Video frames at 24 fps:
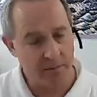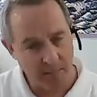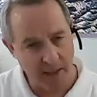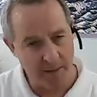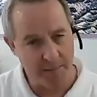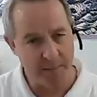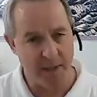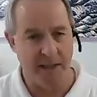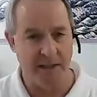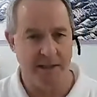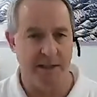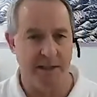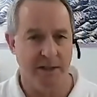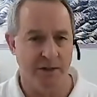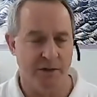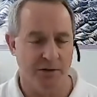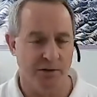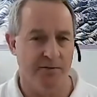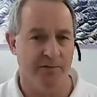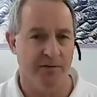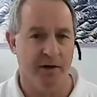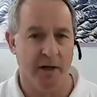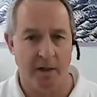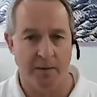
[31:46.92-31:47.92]
My main teacher
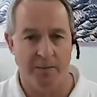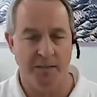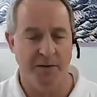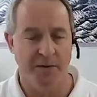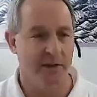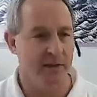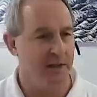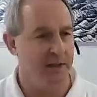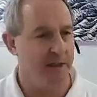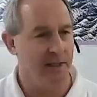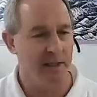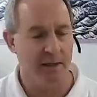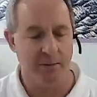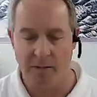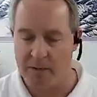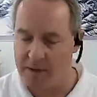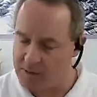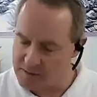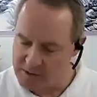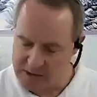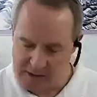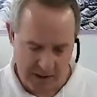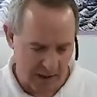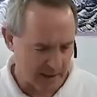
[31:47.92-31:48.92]
developed it, and it
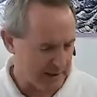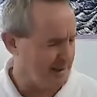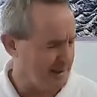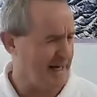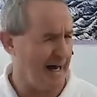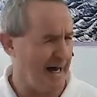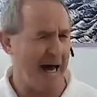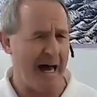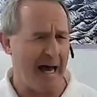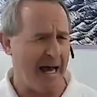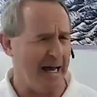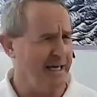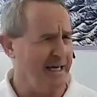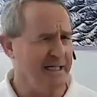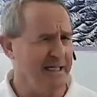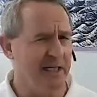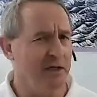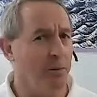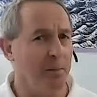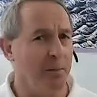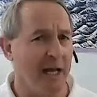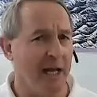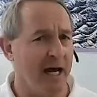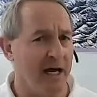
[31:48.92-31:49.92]
was like the
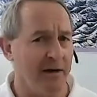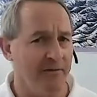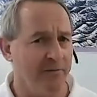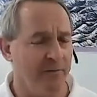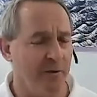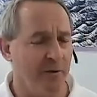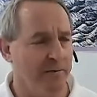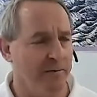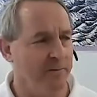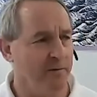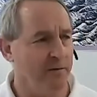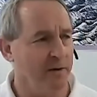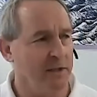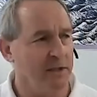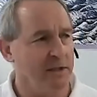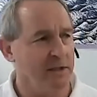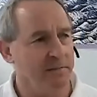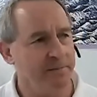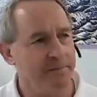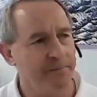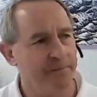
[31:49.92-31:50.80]
ideal platform for this.